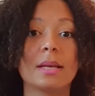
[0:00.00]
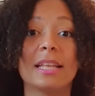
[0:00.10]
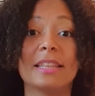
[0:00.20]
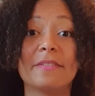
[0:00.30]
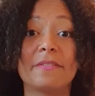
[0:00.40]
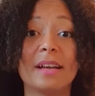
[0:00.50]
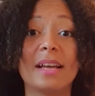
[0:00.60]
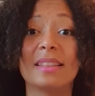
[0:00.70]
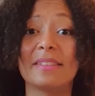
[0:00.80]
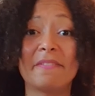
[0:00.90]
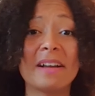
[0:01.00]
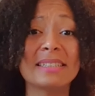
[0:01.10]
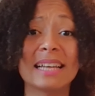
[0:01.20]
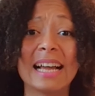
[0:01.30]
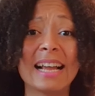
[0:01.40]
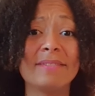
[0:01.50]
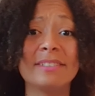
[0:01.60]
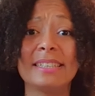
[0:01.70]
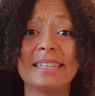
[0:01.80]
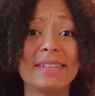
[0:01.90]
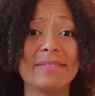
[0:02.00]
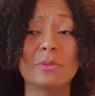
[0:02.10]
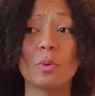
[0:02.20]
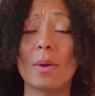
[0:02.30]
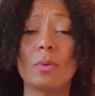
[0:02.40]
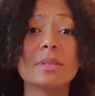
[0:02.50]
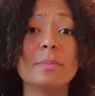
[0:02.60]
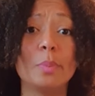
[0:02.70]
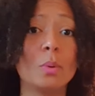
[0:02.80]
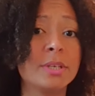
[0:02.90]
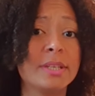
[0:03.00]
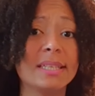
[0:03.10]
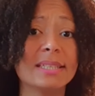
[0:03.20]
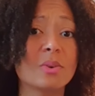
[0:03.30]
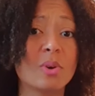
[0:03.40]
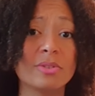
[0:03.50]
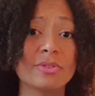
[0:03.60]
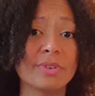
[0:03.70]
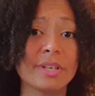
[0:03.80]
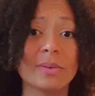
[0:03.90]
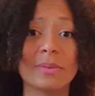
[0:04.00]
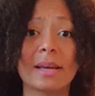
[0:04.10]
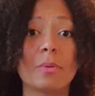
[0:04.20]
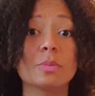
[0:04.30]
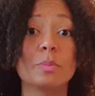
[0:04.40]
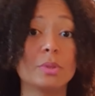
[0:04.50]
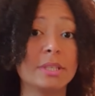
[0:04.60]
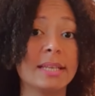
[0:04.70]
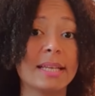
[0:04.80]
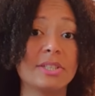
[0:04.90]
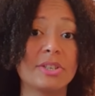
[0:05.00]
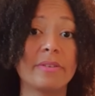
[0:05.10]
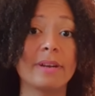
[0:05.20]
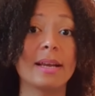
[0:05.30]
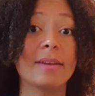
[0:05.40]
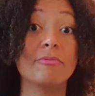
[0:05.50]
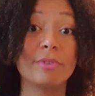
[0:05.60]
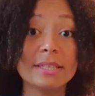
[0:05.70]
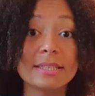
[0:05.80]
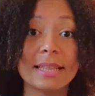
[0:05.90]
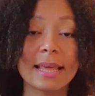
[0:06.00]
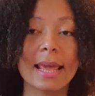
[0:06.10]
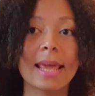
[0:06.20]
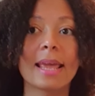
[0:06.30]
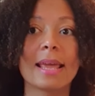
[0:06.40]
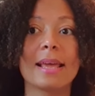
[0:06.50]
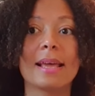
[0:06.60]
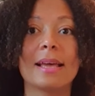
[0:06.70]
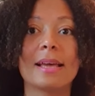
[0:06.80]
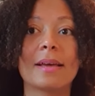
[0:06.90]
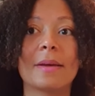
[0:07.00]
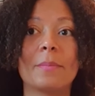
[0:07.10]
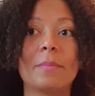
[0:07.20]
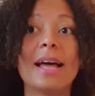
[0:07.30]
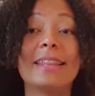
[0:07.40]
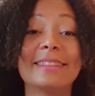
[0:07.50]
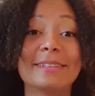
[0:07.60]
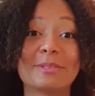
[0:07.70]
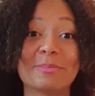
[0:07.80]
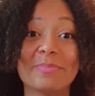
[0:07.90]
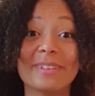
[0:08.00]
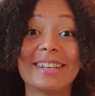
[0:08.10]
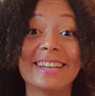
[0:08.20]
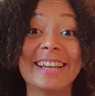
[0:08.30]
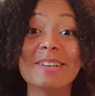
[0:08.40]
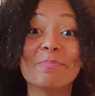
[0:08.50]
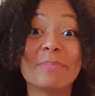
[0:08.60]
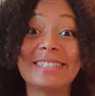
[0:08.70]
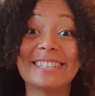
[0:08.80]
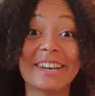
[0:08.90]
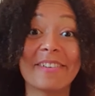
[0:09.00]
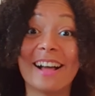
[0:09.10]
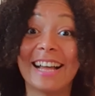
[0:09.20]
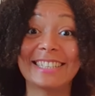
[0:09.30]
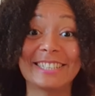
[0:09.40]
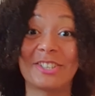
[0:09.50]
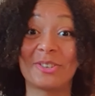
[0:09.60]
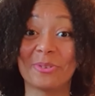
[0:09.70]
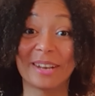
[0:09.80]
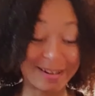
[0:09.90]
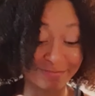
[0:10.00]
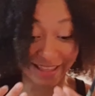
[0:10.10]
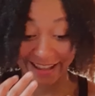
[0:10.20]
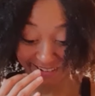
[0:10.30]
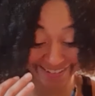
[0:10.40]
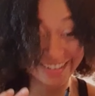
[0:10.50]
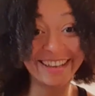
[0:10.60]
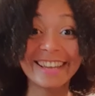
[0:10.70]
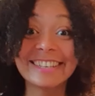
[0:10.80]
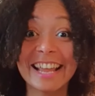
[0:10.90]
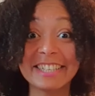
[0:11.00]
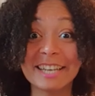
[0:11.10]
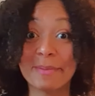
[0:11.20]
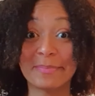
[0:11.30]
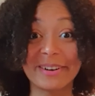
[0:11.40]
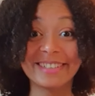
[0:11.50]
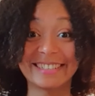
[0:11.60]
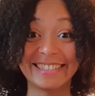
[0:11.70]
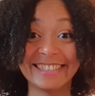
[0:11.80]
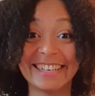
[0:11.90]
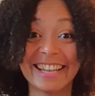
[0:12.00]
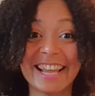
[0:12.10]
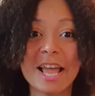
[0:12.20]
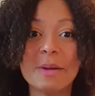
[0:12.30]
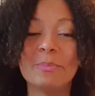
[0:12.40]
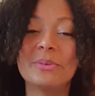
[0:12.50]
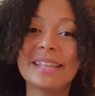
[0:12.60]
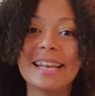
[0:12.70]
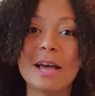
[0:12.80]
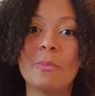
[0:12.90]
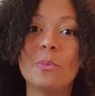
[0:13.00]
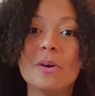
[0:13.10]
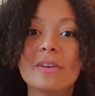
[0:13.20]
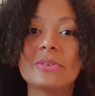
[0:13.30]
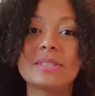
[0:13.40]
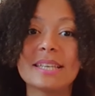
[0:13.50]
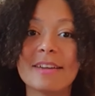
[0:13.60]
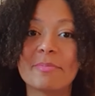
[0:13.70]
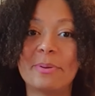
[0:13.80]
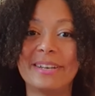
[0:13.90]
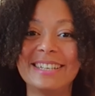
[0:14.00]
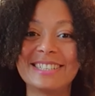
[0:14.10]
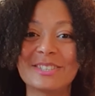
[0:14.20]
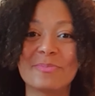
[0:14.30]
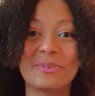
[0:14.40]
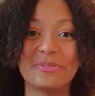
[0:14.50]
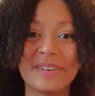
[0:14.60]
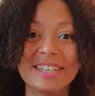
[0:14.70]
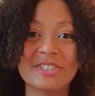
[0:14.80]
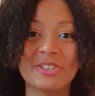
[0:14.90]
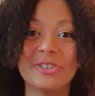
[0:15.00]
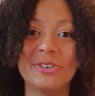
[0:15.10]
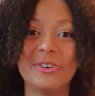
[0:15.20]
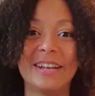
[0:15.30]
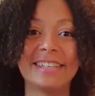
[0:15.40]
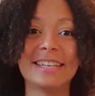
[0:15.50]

the fact that I haven't lived, or I wasn't born in this country, or that I was born in Nigeria and raised there. And my general attitude, I'm like a Naija person, but then at work you see everybody's so professional, and